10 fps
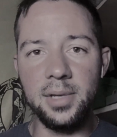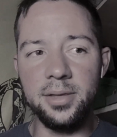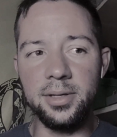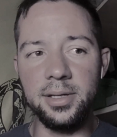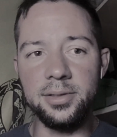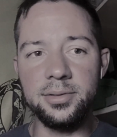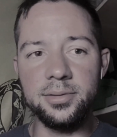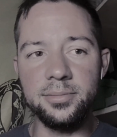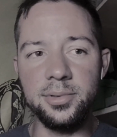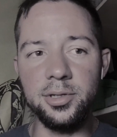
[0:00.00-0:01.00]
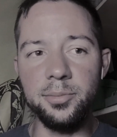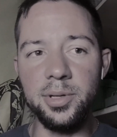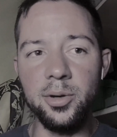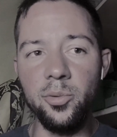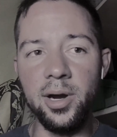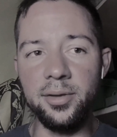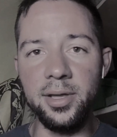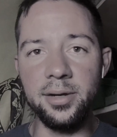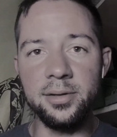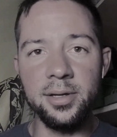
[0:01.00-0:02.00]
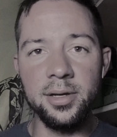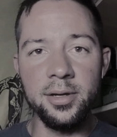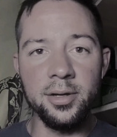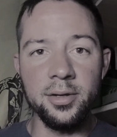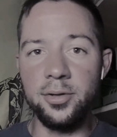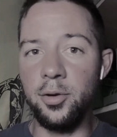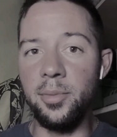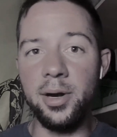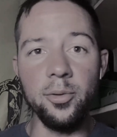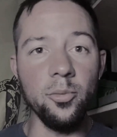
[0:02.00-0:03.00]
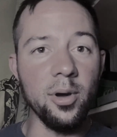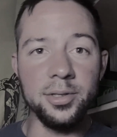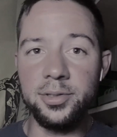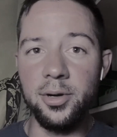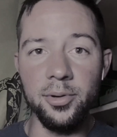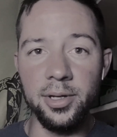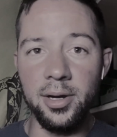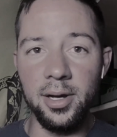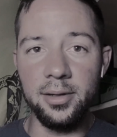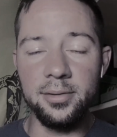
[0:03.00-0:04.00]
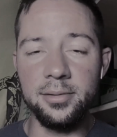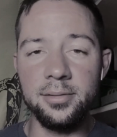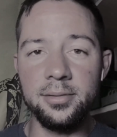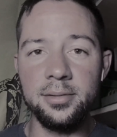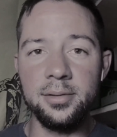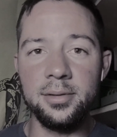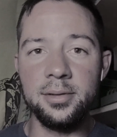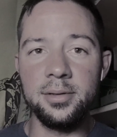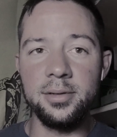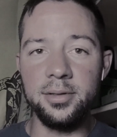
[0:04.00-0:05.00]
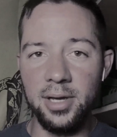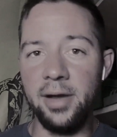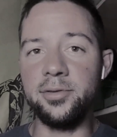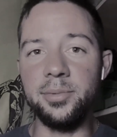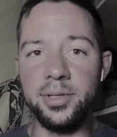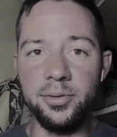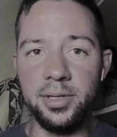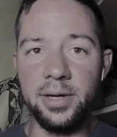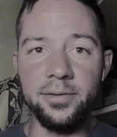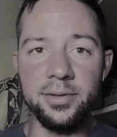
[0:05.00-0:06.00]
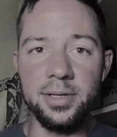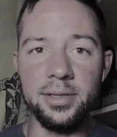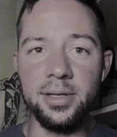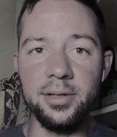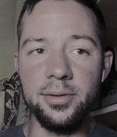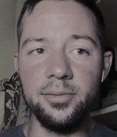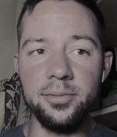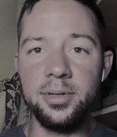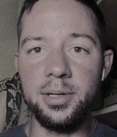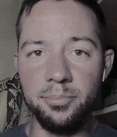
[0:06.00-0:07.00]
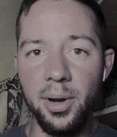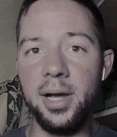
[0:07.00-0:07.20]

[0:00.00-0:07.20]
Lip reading: I think it's good to be aware that no matter what's going on, you have to be doing everything that you can